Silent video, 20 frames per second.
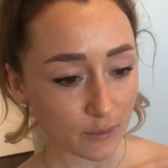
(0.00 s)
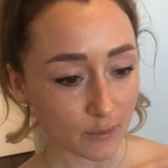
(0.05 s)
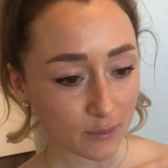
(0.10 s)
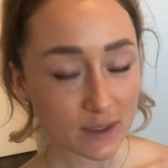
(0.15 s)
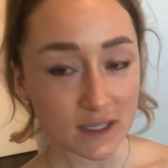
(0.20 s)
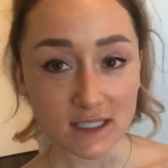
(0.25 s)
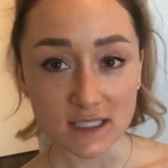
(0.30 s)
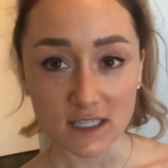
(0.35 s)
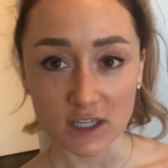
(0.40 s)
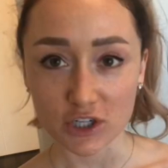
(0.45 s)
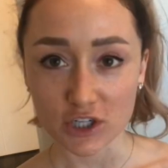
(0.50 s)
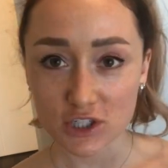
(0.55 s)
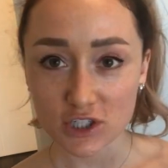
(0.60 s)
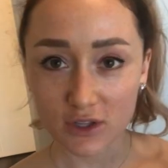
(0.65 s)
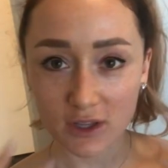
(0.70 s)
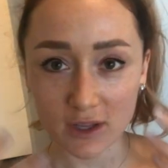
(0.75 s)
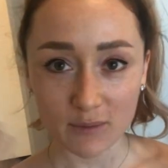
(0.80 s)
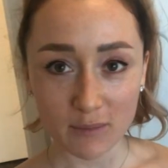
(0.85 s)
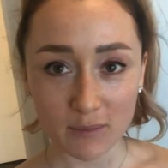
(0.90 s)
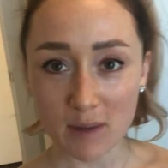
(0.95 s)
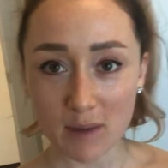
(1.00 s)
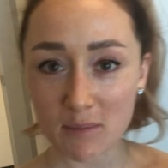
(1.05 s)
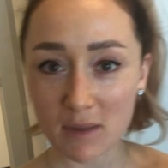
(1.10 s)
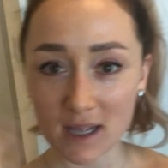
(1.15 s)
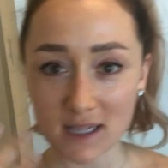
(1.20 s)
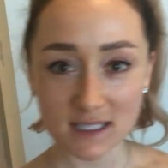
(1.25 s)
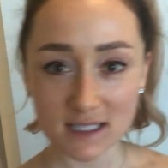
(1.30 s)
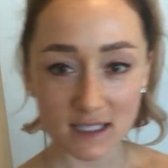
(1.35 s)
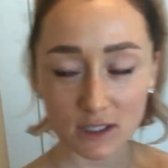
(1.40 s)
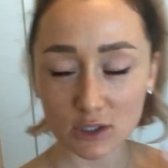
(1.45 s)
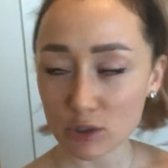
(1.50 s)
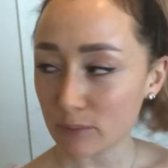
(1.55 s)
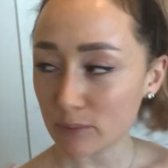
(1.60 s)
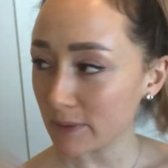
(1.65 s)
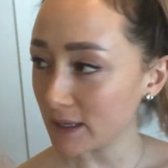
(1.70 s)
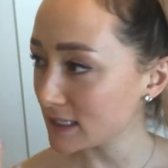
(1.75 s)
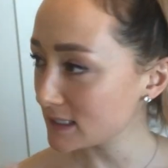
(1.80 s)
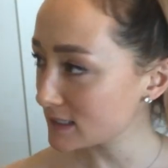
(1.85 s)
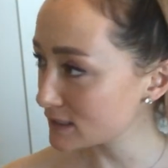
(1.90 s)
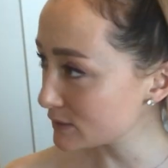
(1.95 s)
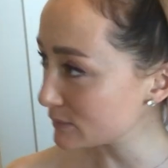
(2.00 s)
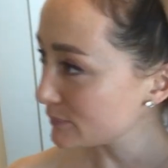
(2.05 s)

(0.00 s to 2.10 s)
dinner, so like my mind's a little bit